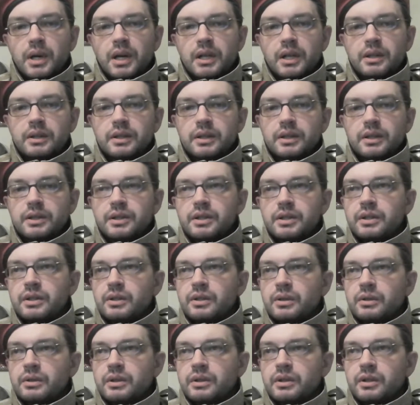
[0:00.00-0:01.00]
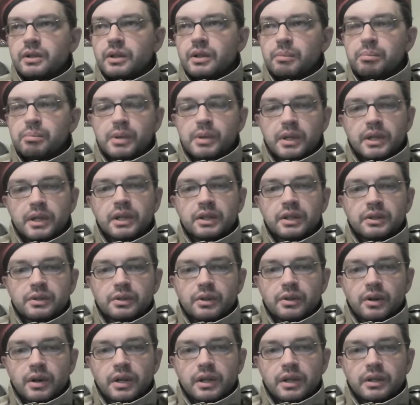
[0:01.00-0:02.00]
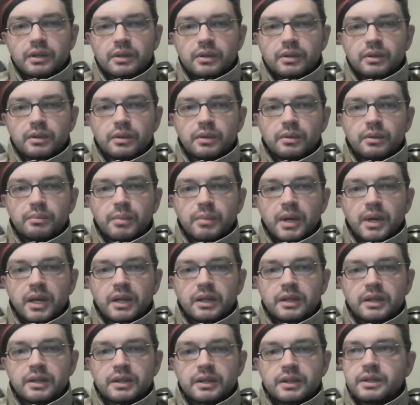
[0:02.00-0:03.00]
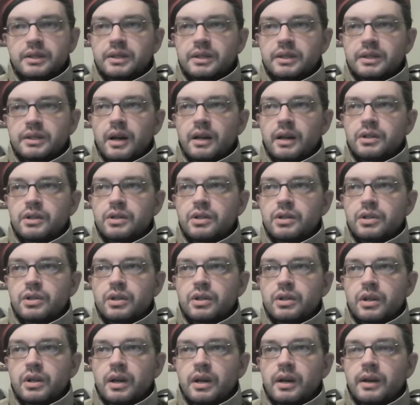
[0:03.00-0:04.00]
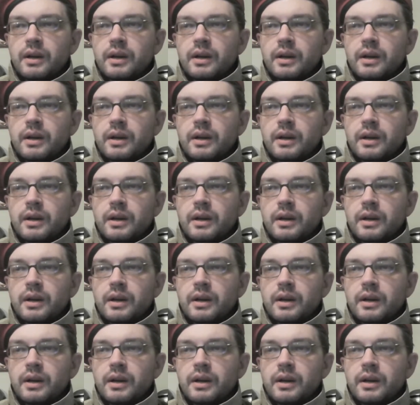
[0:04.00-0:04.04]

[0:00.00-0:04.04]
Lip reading: but it's not obligatory to make such.